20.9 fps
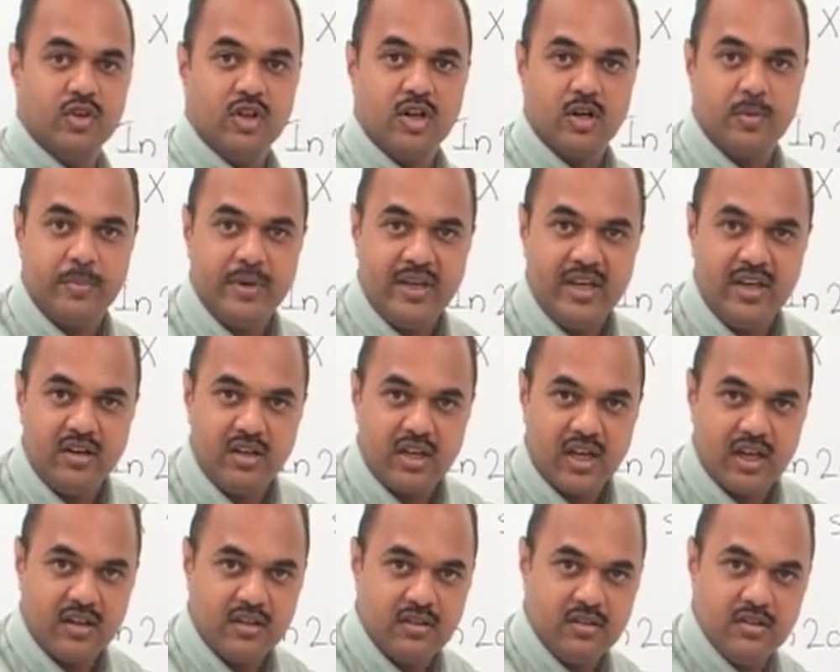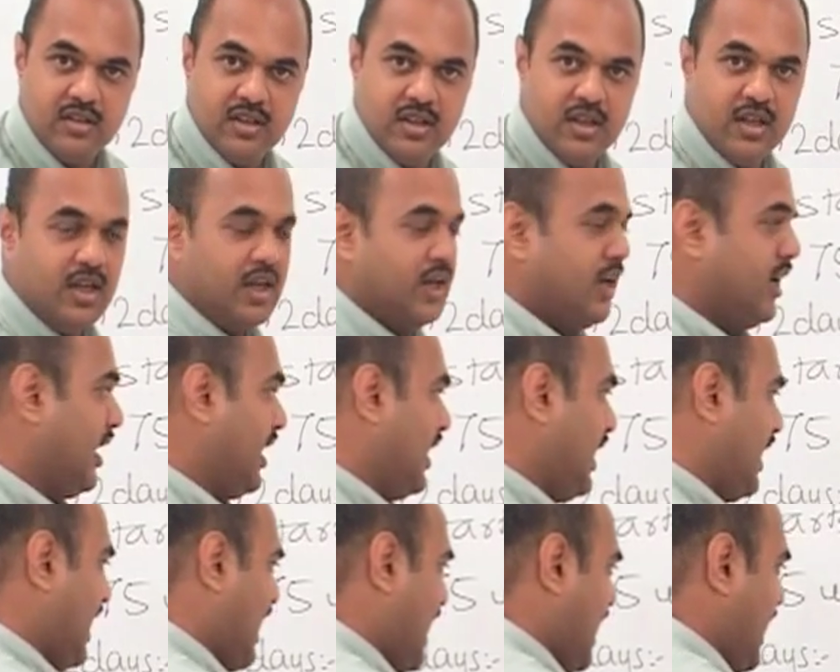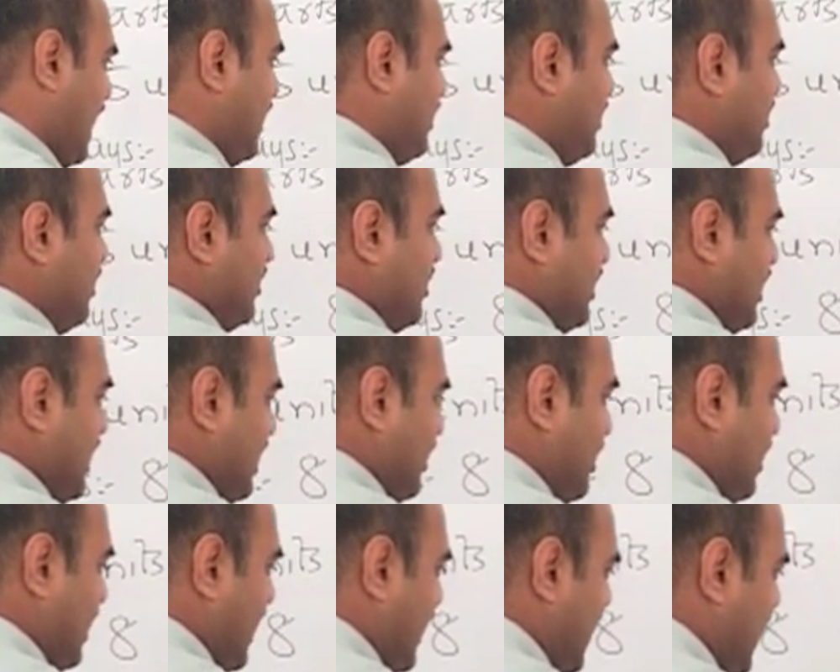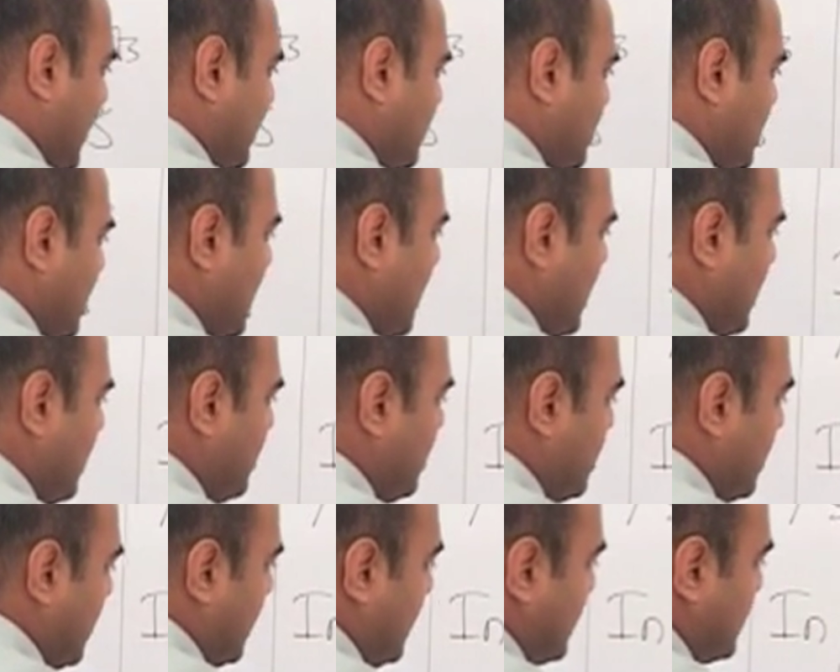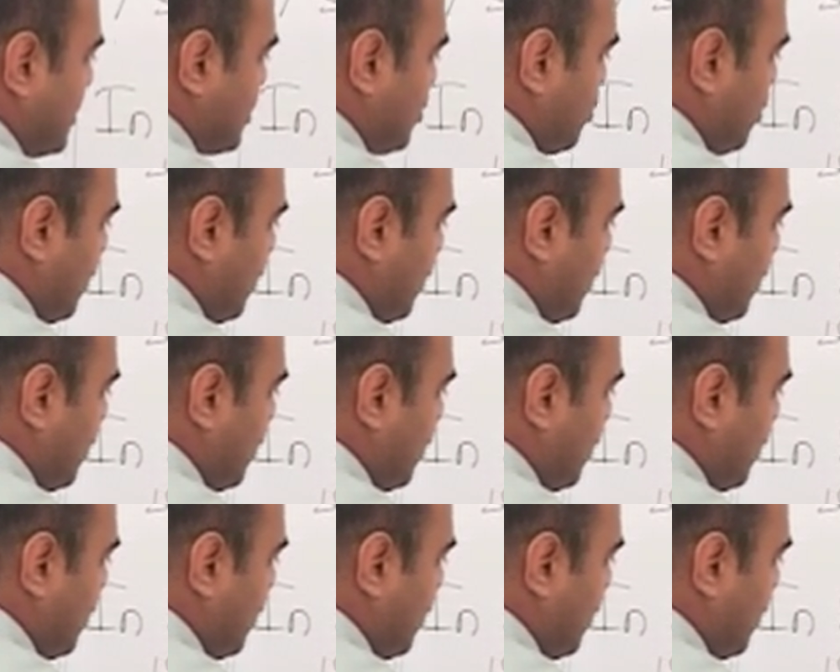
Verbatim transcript: work being done. And in 18 days,